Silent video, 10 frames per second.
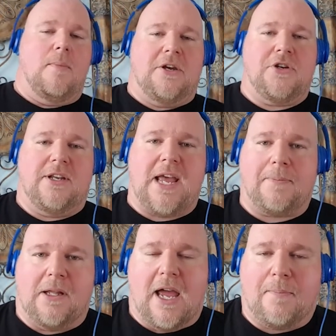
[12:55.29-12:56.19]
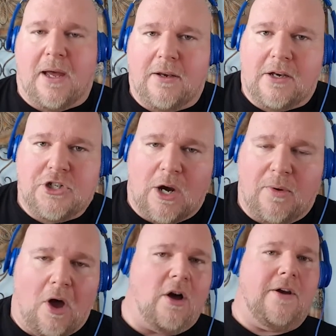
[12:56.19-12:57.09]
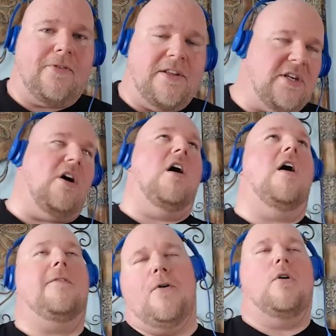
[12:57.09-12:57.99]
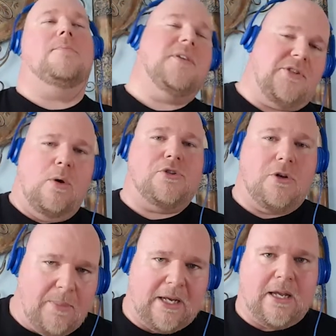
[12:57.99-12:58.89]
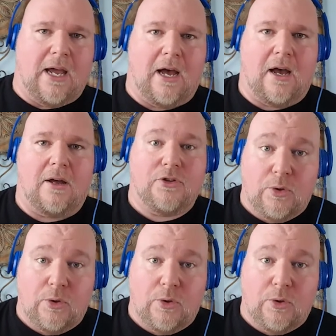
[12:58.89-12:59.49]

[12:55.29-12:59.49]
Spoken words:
make sure you tap the like button, share with all your friends in all forms of social media.